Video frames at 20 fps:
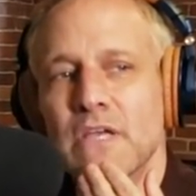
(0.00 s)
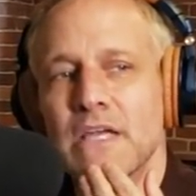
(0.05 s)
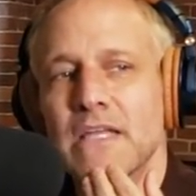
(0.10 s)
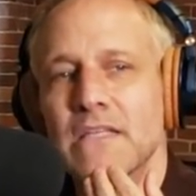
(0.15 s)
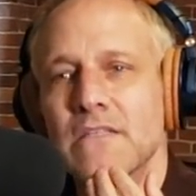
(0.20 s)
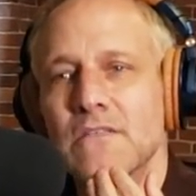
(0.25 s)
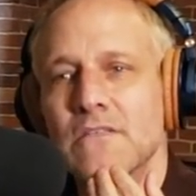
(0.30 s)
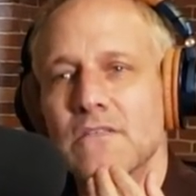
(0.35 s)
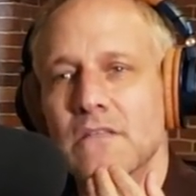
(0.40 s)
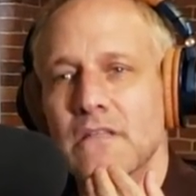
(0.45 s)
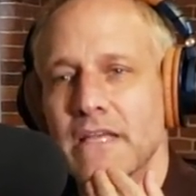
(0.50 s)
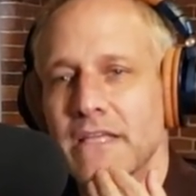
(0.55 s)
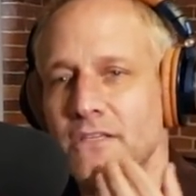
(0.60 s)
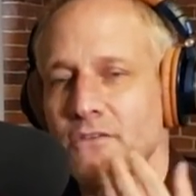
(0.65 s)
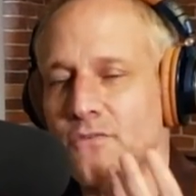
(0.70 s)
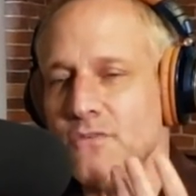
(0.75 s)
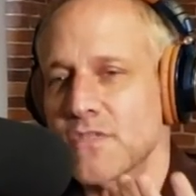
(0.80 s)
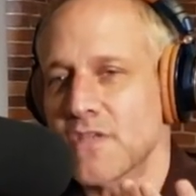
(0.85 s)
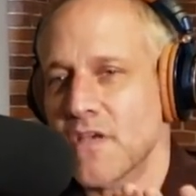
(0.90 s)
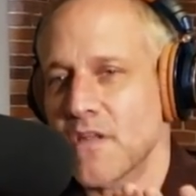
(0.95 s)
And like
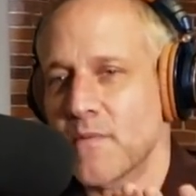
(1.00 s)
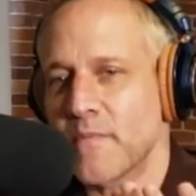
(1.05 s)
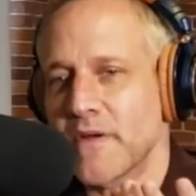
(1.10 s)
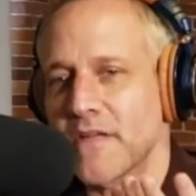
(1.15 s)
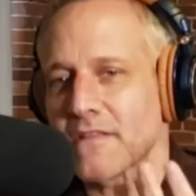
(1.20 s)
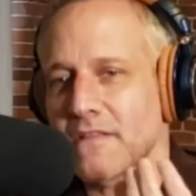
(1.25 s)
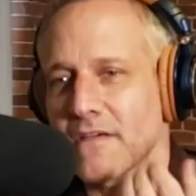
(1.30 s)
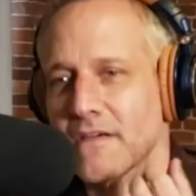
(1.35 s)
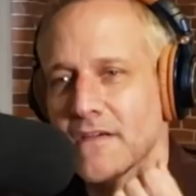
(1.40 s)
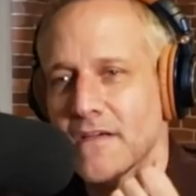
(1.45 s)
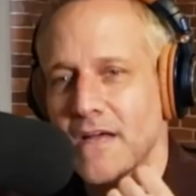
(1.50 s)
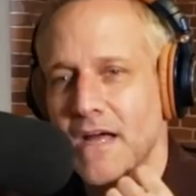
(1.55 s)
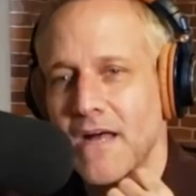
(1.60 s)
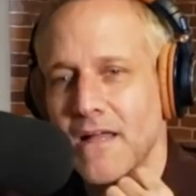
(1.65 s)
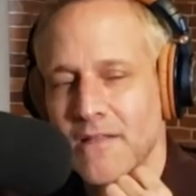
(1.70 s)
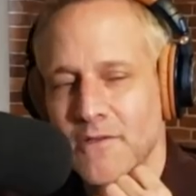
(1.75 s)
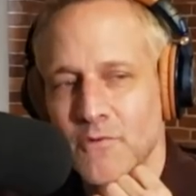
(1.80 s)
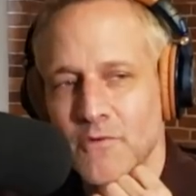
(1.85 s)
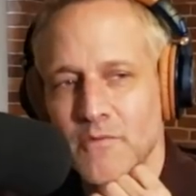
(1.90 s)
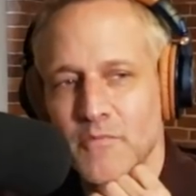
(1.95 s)
you said about the
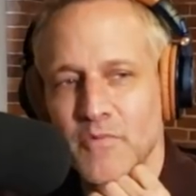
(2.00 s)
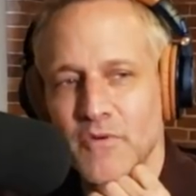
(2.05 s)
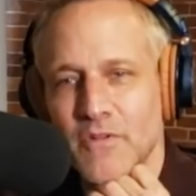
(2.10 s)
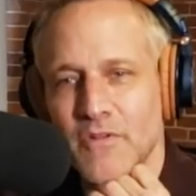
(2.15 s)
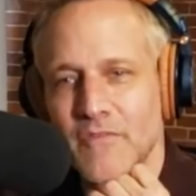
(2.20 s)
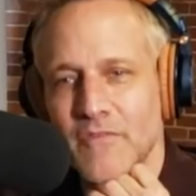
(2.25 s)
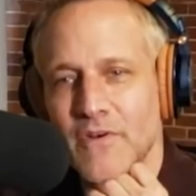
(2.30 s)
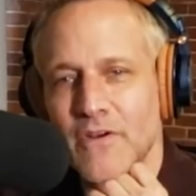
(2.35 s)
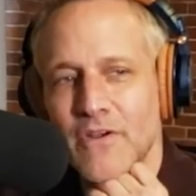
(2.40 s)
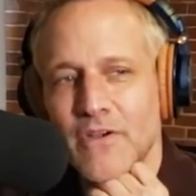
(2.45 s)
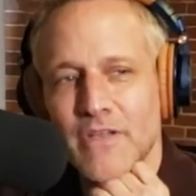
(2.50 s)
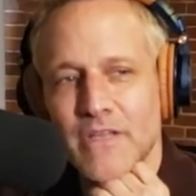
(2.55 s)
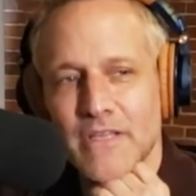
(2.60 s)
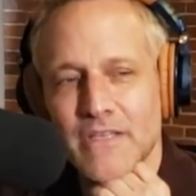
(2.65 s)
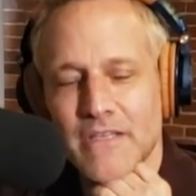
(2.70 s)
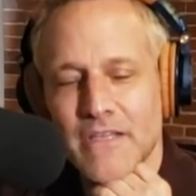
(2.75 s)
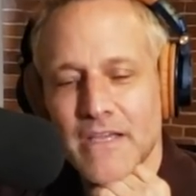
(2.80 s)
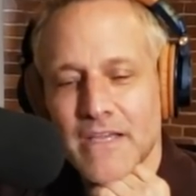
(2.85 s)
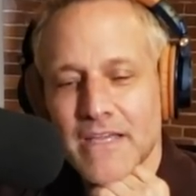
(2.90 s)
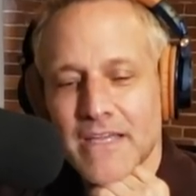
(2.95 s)
Hollywood Boulevard
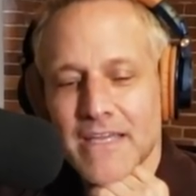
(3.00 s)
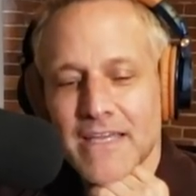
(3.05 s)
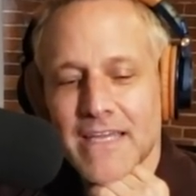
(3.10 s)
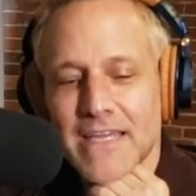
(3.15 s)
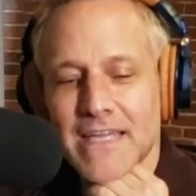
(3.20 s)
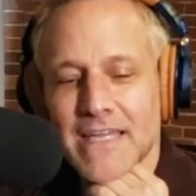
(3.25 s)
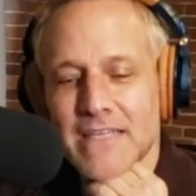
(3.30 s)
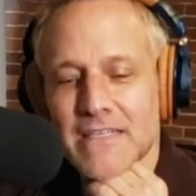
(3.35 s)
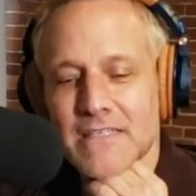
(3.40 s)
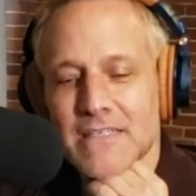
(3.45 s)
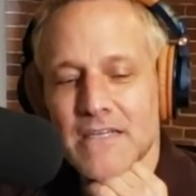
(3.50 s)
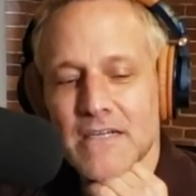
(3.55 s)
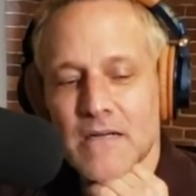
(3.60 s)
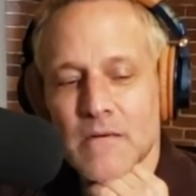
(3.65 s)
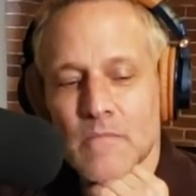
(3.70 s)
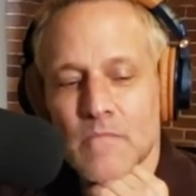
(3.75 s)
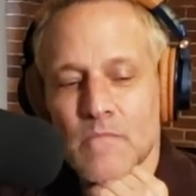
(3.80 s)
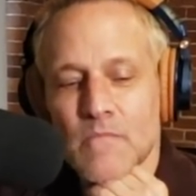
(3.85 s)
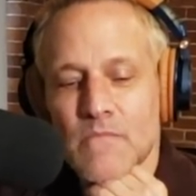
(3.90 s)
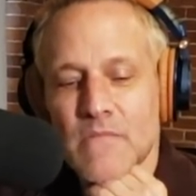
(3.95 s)
and
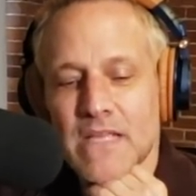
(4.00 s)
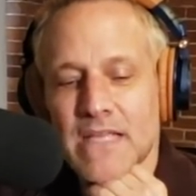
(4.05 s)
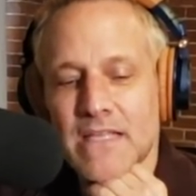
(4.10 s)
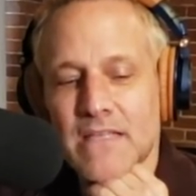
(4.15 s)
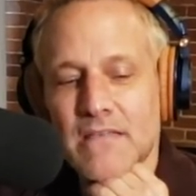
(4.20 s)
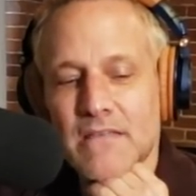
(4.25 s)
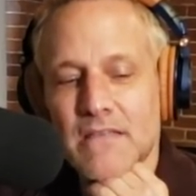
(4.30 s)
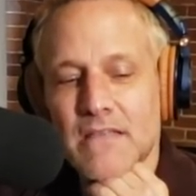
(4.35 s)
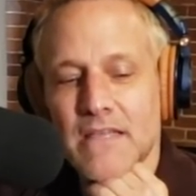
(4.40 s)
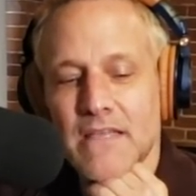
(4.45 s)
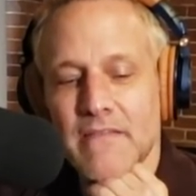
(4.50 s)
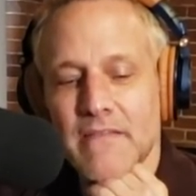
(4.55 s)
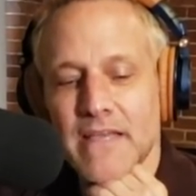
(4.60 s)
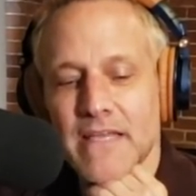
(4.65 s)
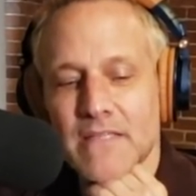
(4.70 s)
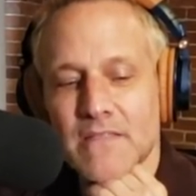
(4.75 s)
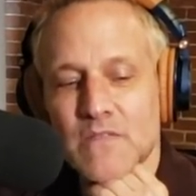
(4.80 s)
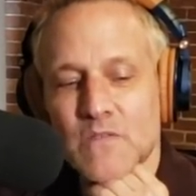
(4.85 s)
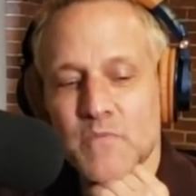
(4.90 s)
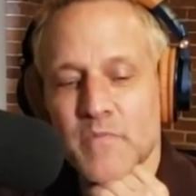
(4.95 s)

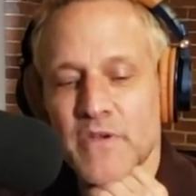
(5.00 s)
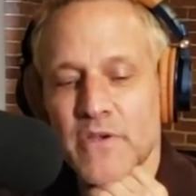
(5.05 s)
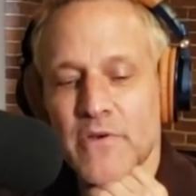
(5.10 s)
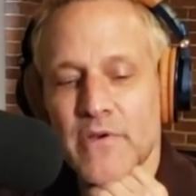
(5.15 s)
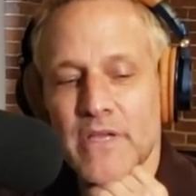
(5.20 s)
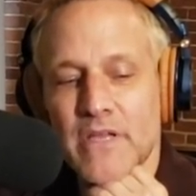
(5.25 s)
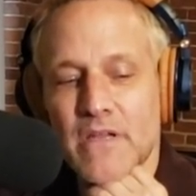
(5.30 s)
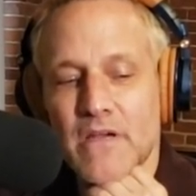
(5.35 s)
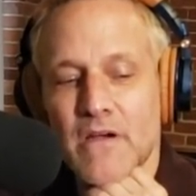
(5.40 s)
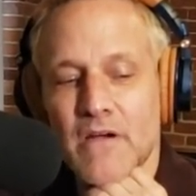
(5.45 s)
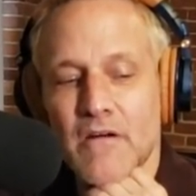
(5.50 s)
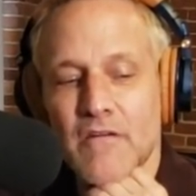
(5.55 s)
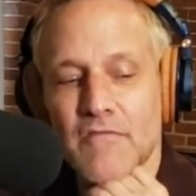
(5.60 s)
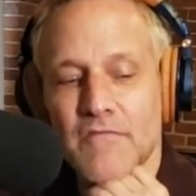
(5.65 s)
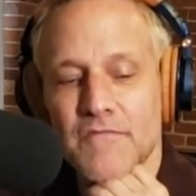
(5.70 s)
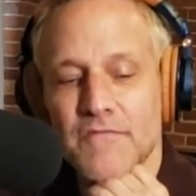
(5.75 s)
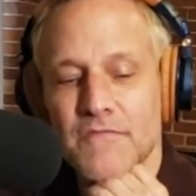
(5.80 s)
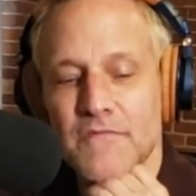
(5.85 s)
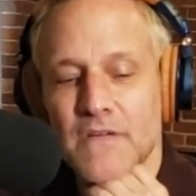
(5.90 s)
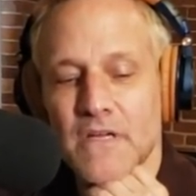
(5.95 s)
that spirit
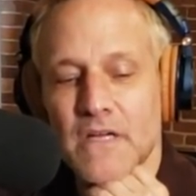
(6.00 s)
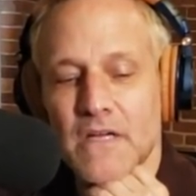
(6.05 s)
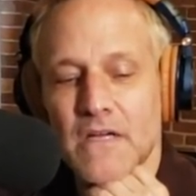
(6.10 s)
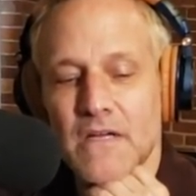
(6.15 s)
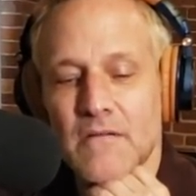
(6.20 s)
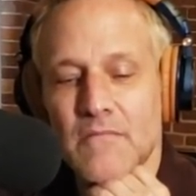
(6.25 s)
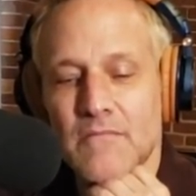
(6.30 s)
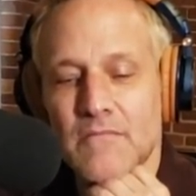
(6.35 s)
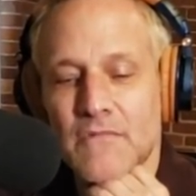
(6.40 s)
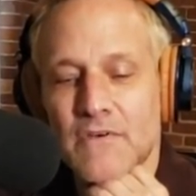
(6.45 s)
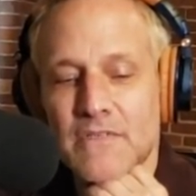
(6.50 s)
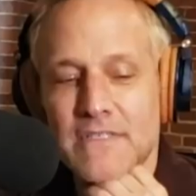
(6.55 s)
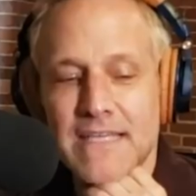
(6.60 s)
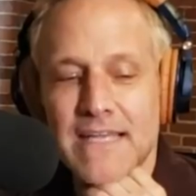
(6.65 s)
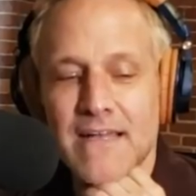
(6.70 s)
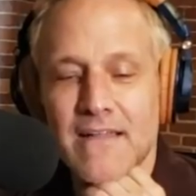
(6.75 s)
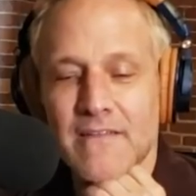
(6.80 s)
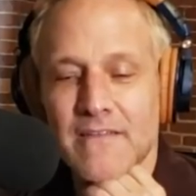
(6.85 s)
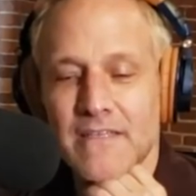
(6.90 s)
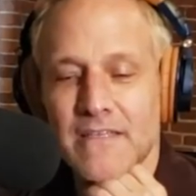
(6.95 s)
of
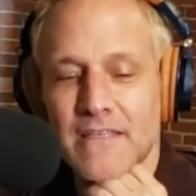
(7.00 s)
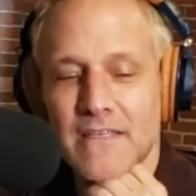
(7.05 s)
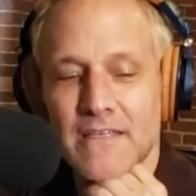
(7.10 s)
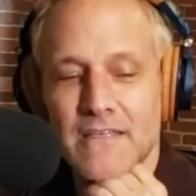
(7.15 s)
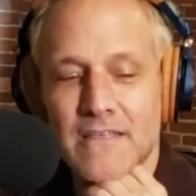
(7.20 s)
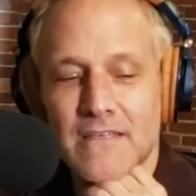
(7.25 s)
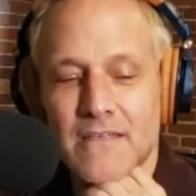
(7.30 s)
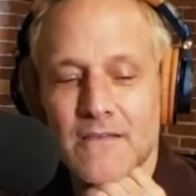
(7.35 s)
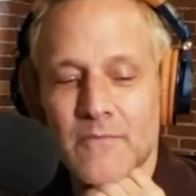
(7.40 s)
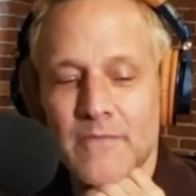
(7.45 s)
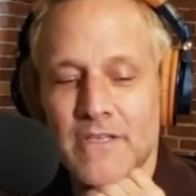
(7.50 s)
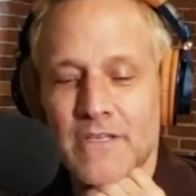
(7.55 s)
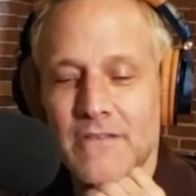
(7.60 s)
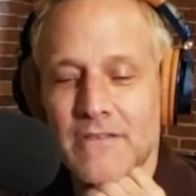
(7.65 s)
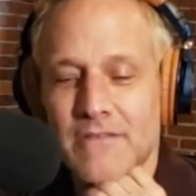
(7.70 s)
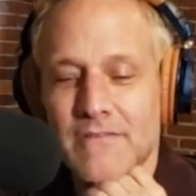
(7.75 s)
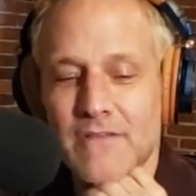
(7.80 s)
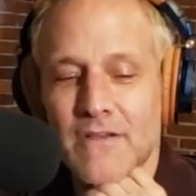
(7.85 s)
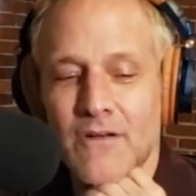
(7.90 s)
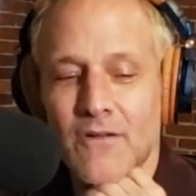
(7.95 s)
mortality. And I mean,
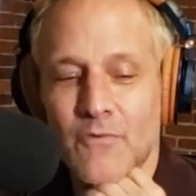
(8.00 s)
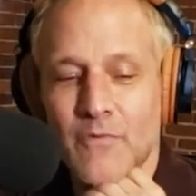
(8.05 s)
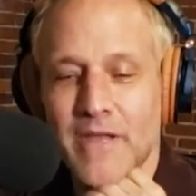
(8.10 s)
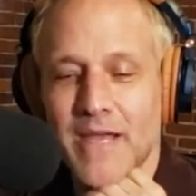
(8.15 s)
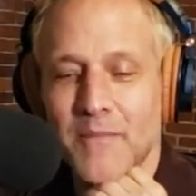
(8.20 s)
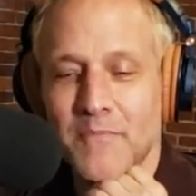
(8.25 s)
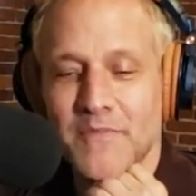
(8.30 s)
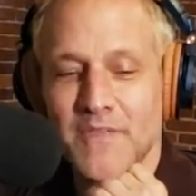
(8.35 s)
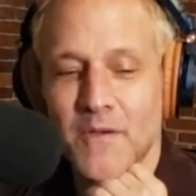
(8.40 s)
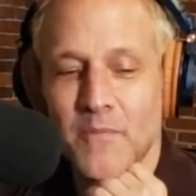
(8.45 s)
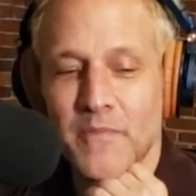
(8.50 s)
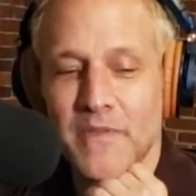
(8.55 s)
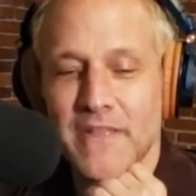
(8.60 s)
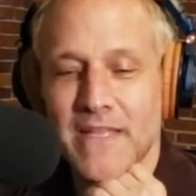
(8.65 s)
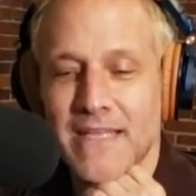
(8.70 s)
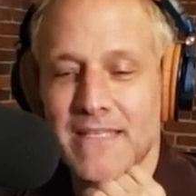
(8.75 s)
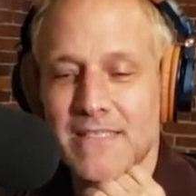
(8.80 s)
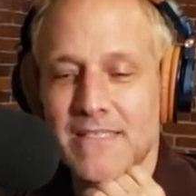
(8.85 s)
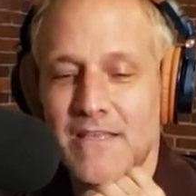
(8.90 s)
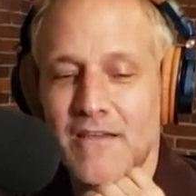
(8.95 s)
it's all wrapped up in
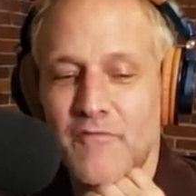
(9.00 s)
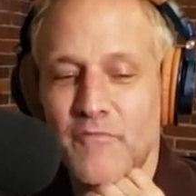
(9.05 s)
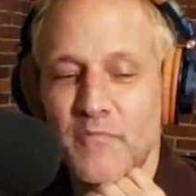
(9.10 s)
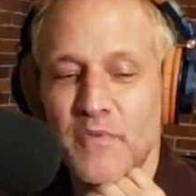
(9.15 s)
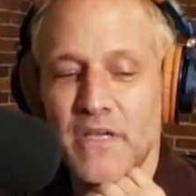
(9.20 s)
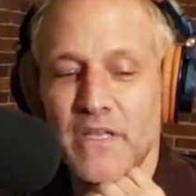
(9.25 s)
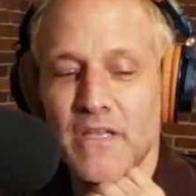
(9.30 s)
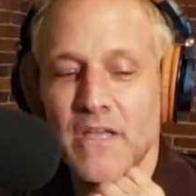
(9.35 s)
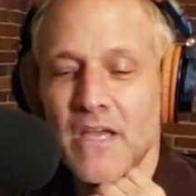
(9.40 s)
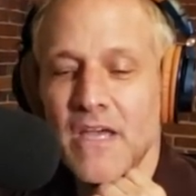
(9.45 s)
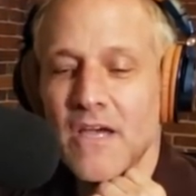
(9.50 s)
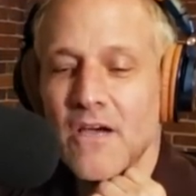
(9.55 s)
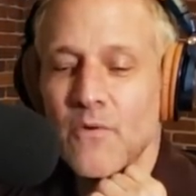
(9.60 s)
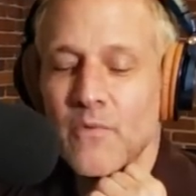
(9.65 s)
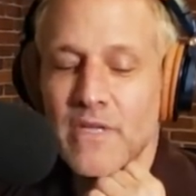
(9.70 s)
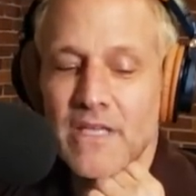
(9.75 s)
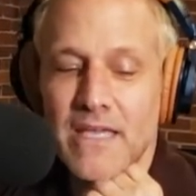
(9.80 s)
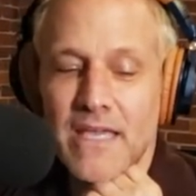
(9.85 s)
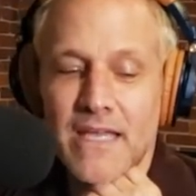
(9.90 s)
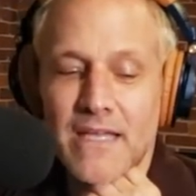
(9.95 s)
that stuff, but
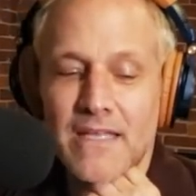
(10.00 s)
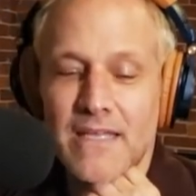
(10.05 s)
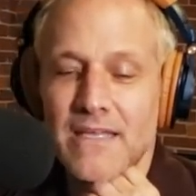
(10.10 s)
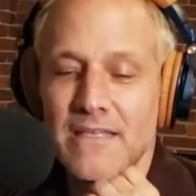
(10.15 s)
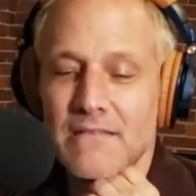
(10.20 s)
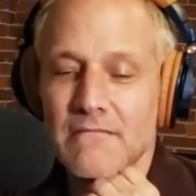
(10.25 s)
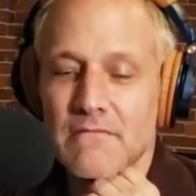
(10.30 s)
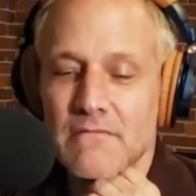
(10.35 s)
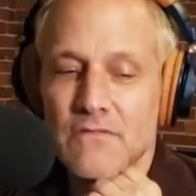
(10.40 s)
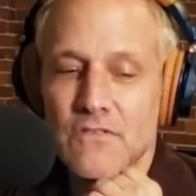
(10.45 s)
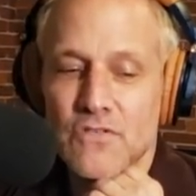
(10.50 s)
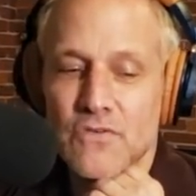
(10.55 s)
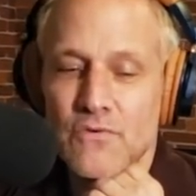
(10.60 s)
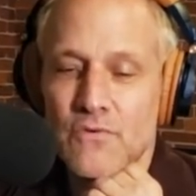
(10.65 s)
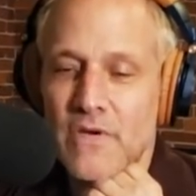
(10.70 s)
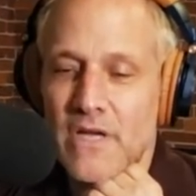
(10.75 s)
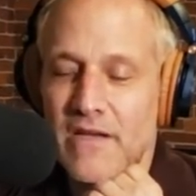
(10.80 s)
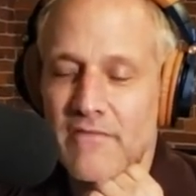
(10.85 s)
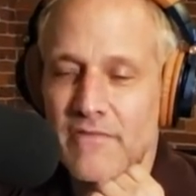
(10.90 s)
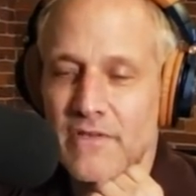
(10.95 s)
we can't get
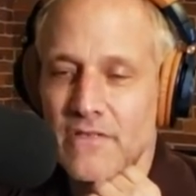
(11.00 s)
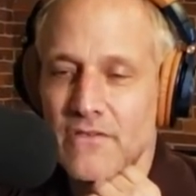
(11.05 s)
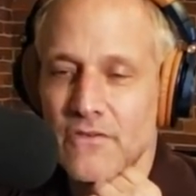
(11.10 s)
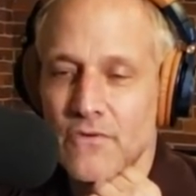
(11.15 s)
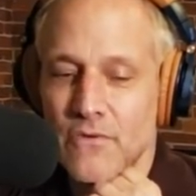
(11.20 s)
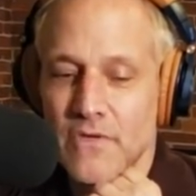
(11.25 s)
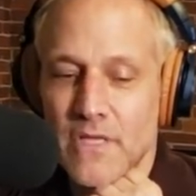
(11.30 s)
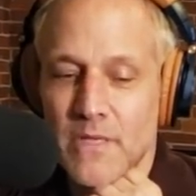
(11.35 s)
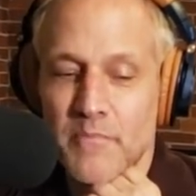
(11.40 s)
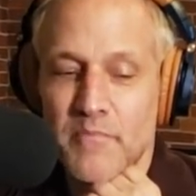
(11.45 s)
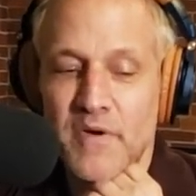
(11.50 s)
too heavy duty.